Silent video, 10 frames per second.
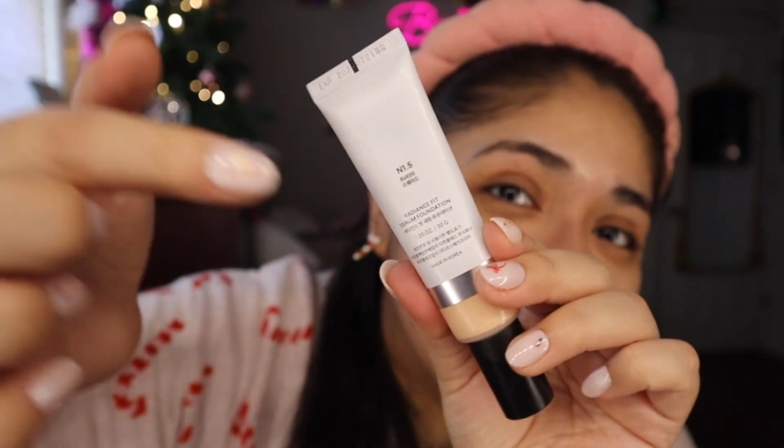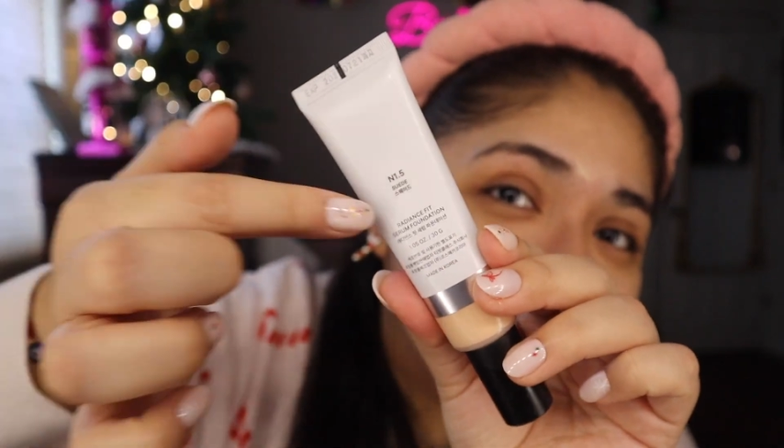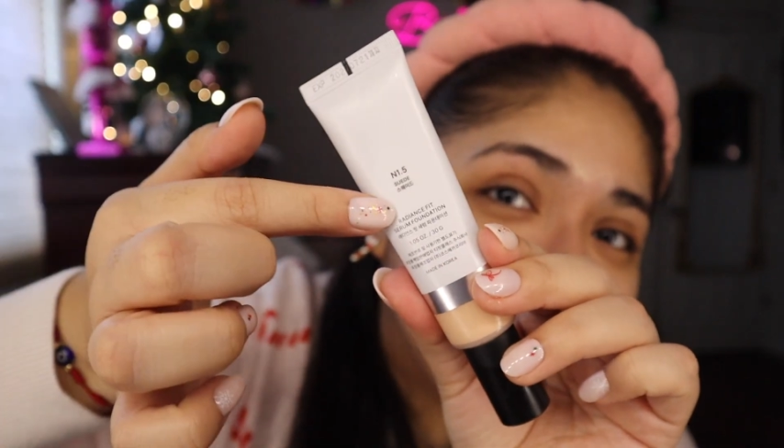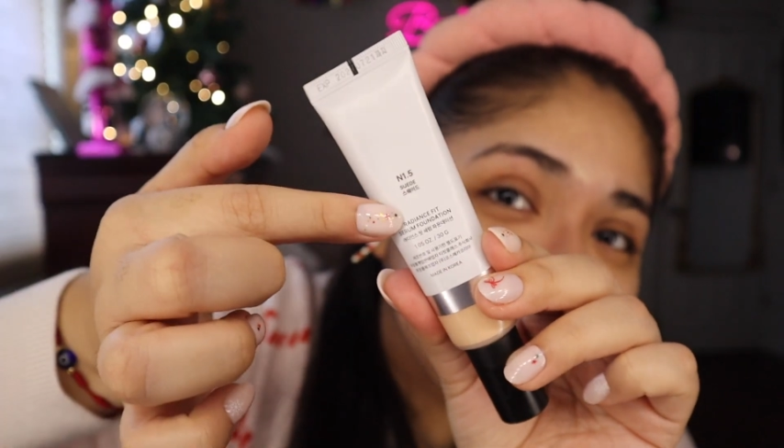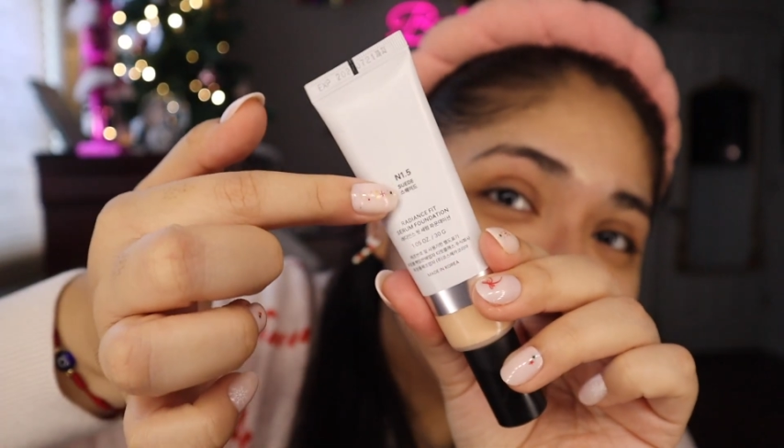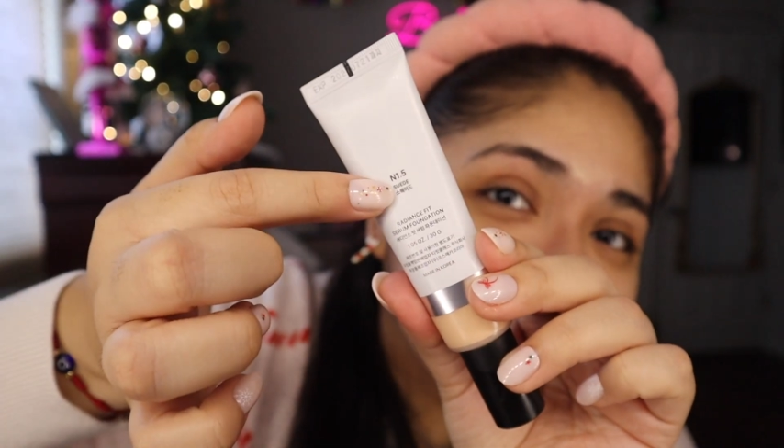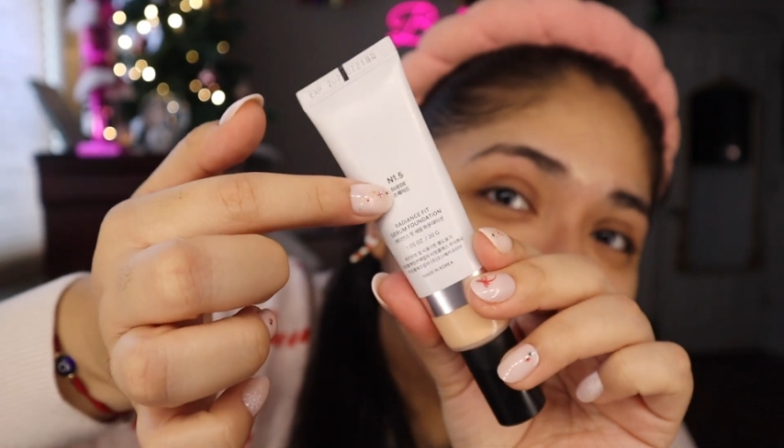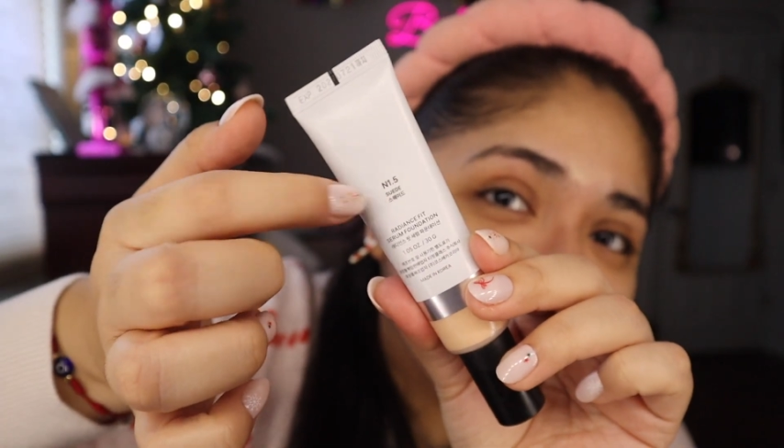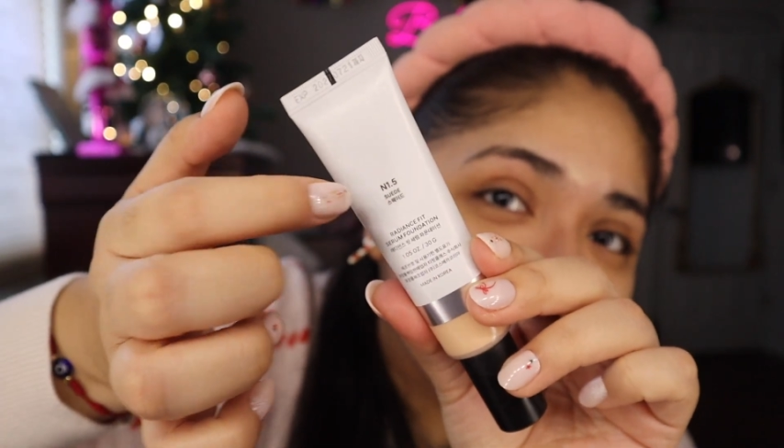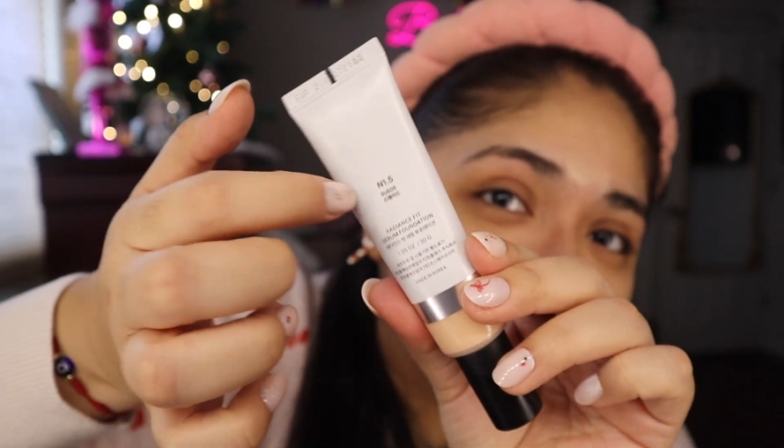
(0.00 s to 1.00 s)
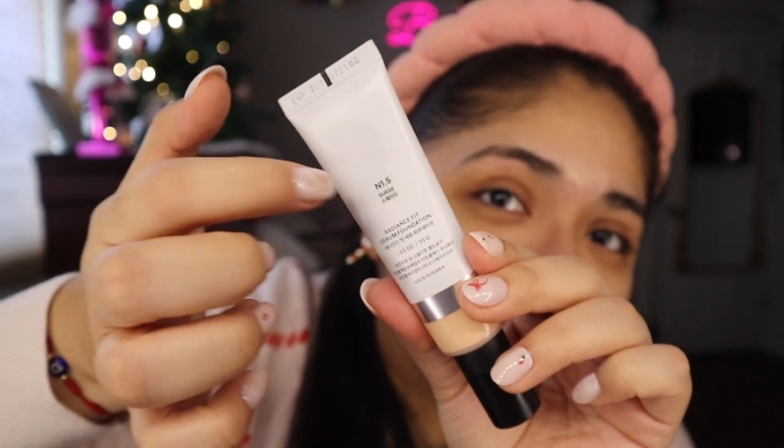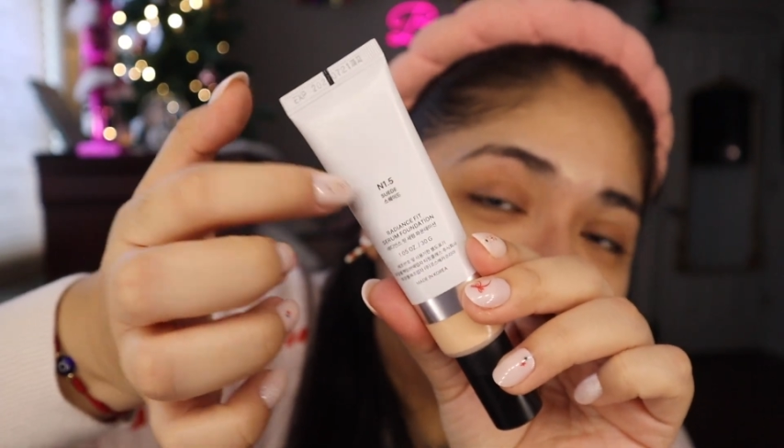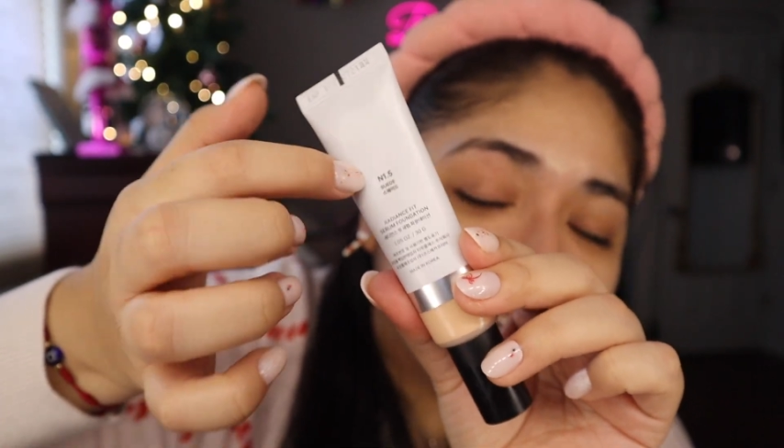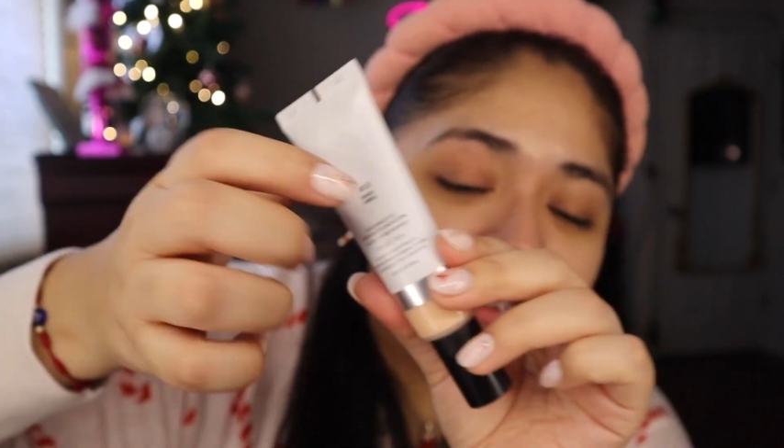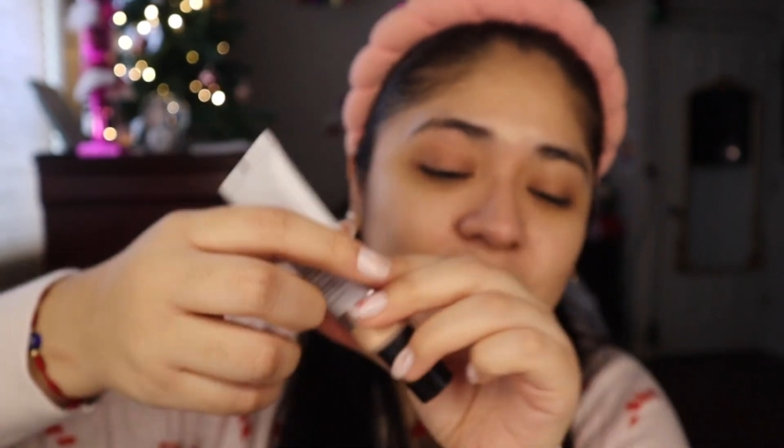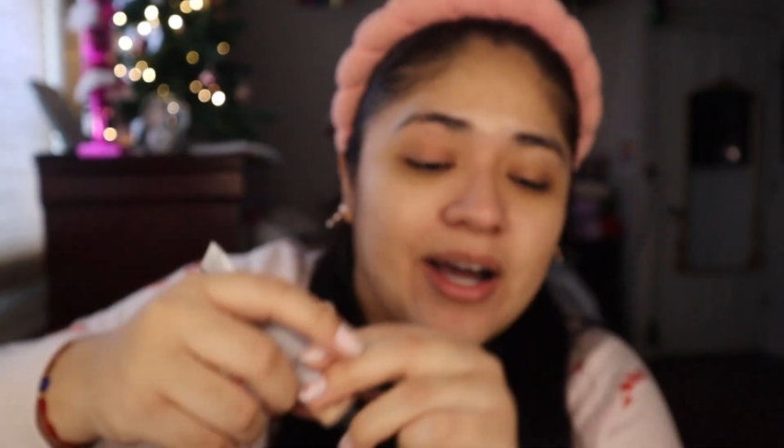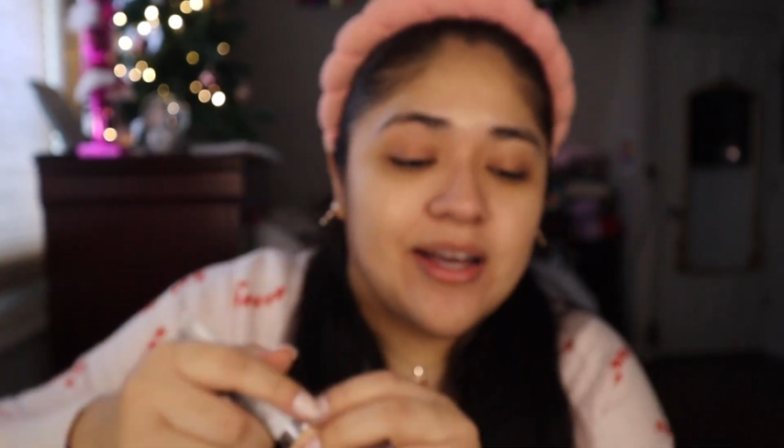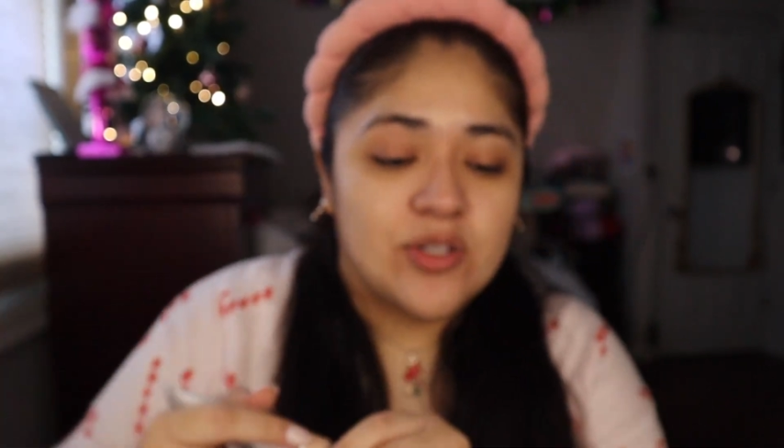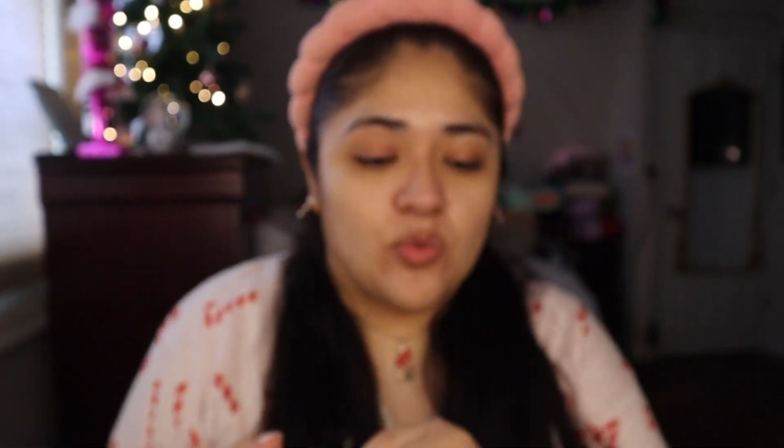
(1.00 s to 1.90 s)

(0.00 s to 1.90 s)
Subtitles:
but that's the name of it if you guys